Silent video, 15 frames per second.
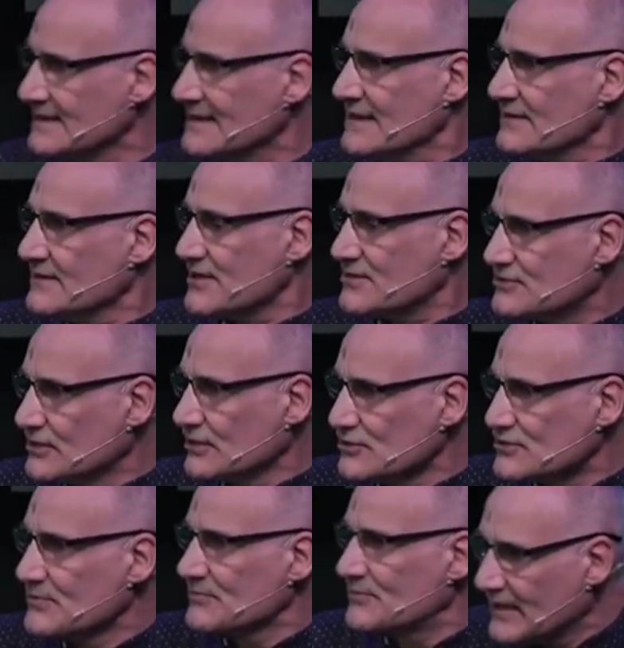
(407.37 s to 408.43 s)
there's still
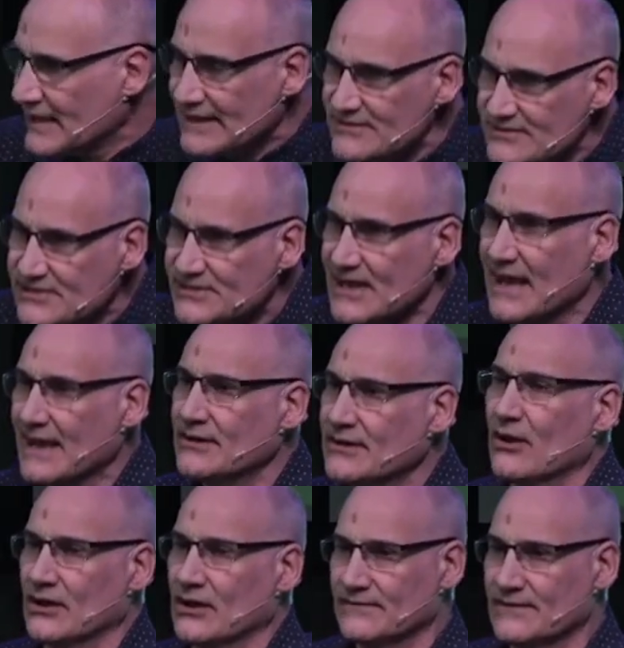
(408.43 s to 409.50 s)
something inside
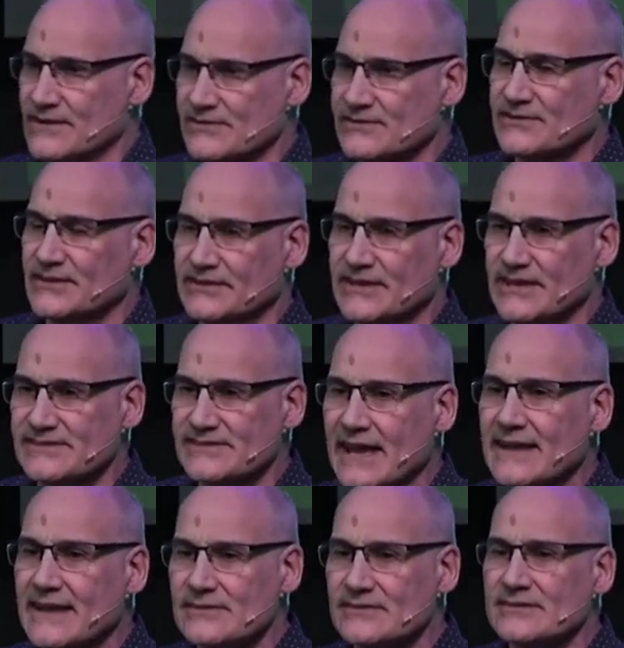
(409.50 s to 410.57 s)
all of us that
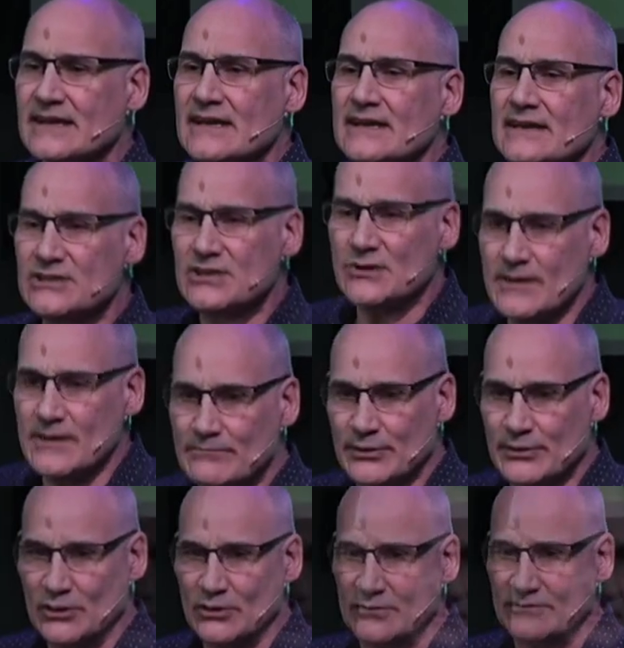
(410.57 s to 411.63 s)
desires to
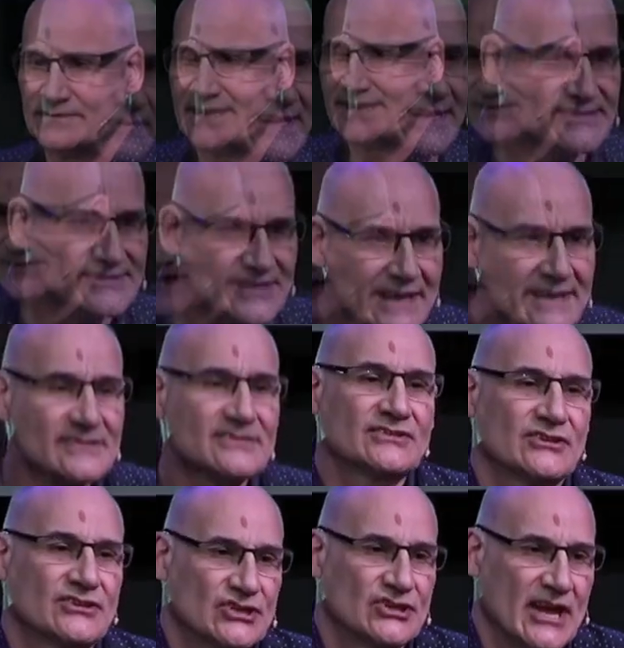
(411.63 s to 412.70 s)
improve, desires to
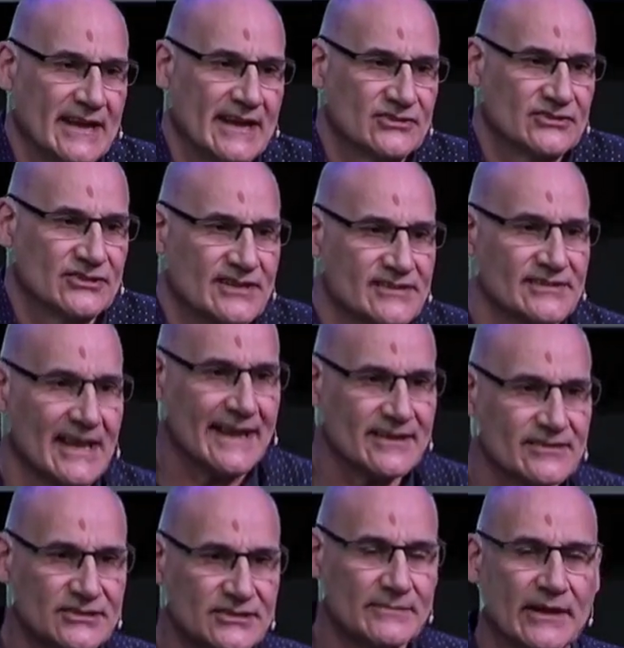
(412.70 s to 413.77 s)
change, desires
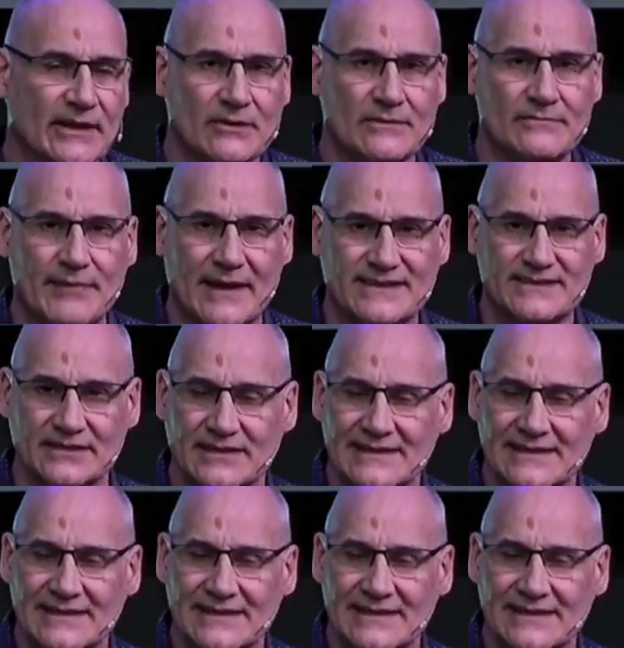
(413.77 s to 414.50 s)
to become better,